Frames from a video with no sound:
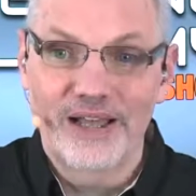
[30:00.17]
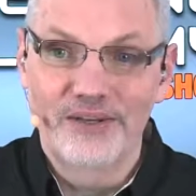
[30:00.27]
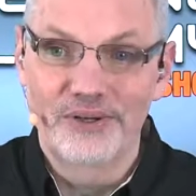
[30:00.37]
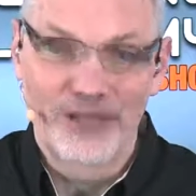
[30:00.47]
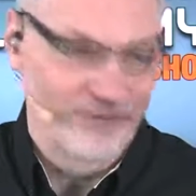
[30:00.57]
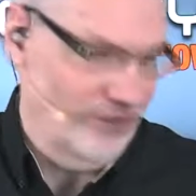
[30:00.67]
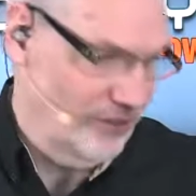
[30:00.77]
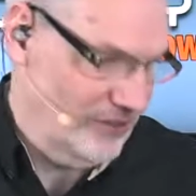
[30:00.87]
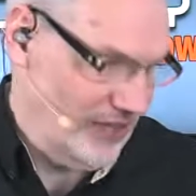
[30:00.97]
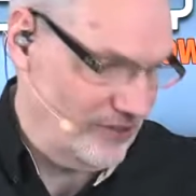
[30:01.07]
I don't have a
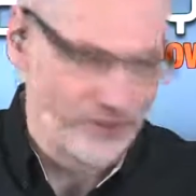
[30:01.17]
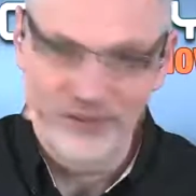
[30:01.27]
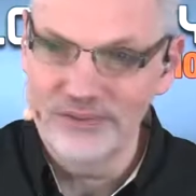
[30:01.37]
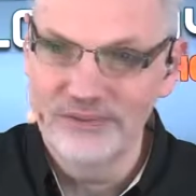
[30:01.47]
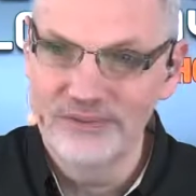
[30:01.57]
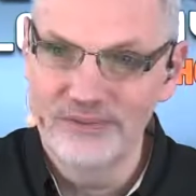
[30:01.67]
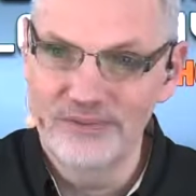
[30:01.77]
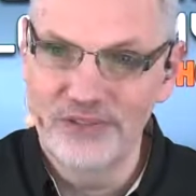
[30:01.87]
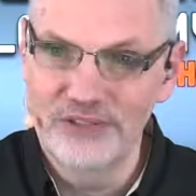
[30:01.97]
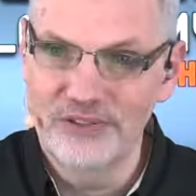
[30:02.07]
good technical
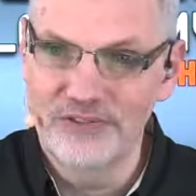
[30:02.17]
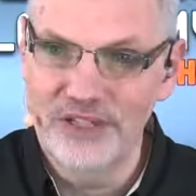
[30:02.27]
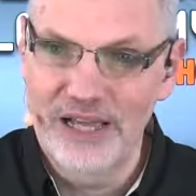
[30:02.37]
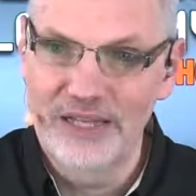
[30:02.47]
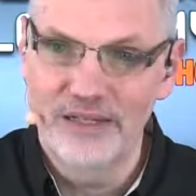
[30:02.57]
reason for that,